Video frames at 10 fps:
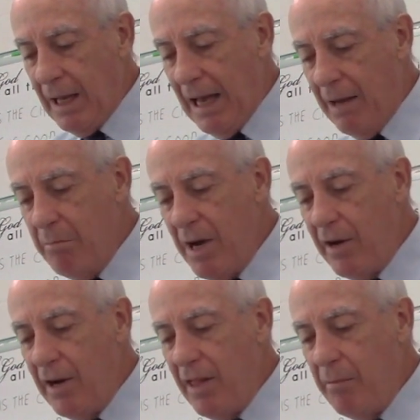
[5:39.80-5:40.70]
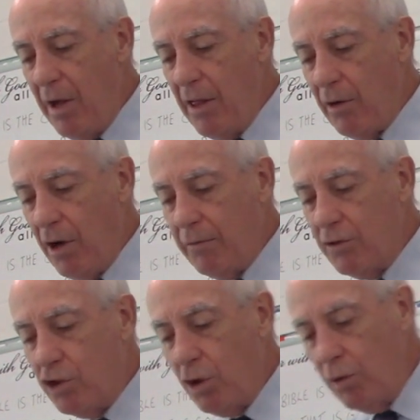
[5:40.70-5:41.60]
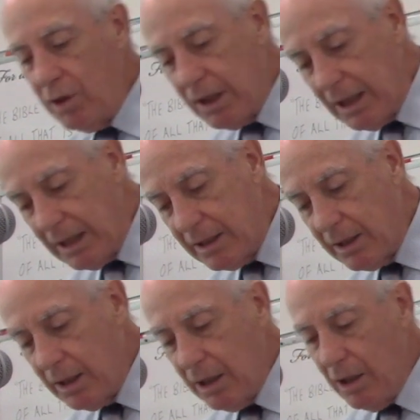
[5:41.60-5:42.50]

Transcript: and Mary the mother of Joses